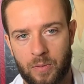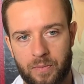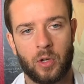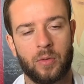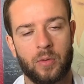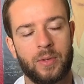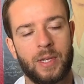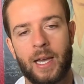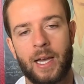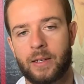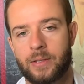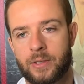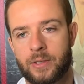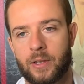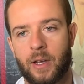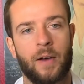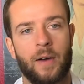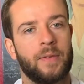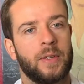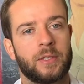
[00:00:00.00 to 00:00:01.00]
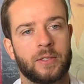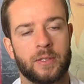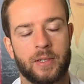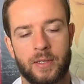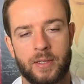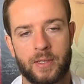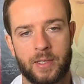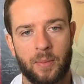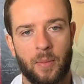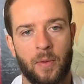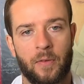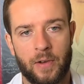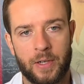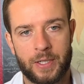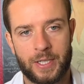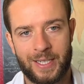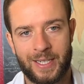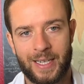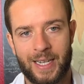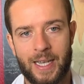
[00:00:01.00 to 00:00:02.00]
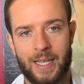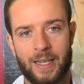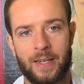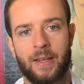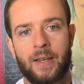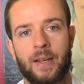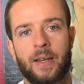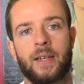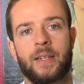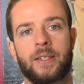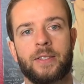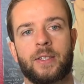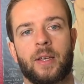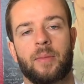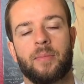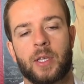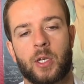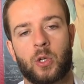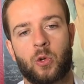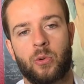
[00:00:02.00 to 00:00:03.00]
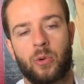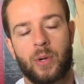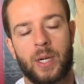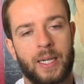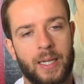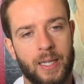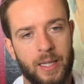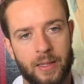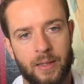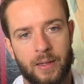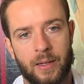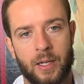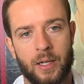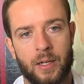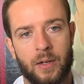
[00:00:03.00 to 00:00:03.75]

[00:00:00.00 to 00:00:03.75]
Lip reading: So yes, obviously some of us need some liquidity